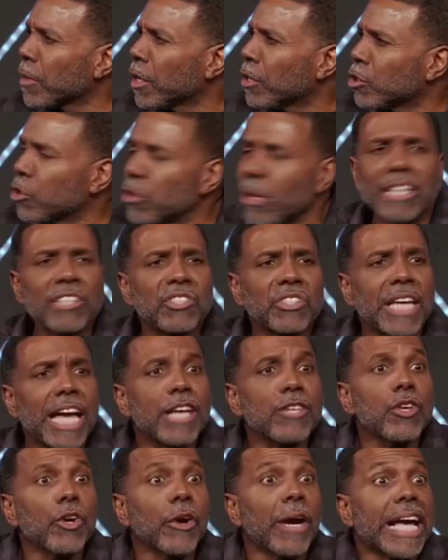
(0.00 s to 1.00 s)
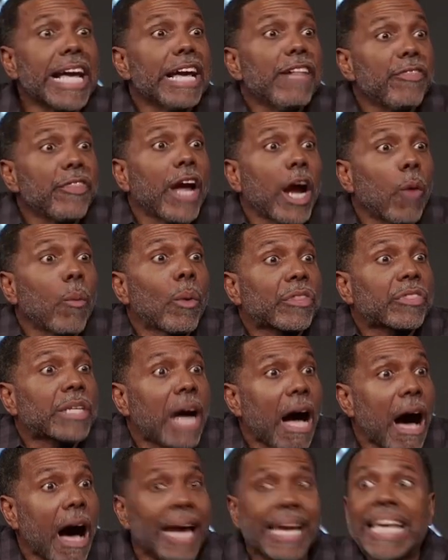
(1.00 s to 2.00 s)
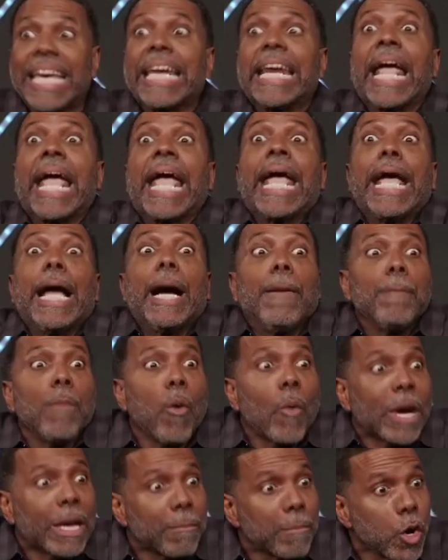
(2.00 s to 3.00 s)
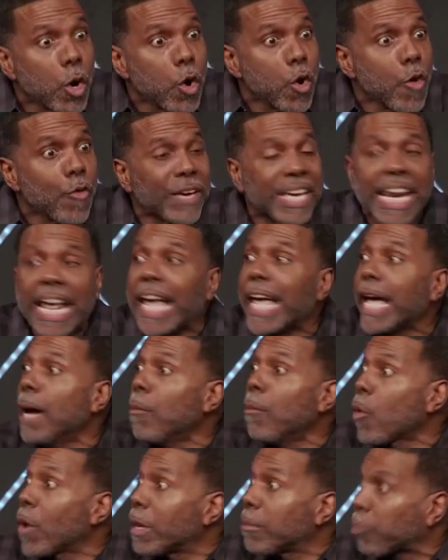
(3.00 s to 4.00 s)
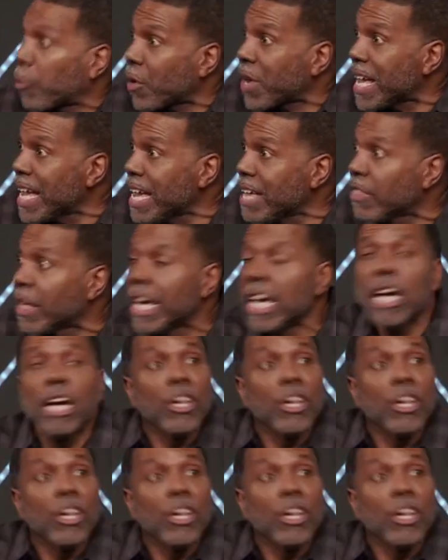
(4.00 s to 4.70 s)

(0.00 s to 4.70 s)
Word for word: Do you understand? You're in there with God. In Him we move, in Him we breathe.